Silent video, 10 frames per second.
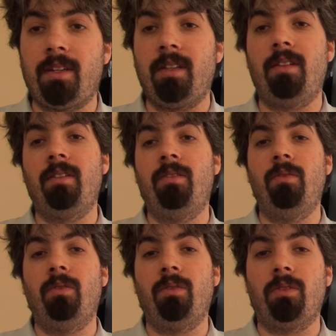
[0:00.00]
and then
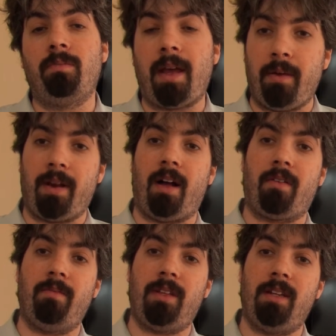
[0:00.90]
Google's Penguin
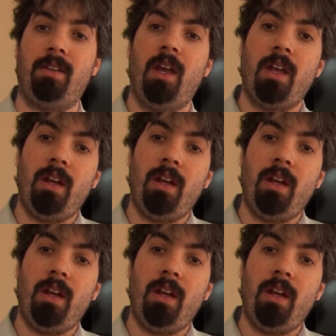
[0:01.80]
algorithm says,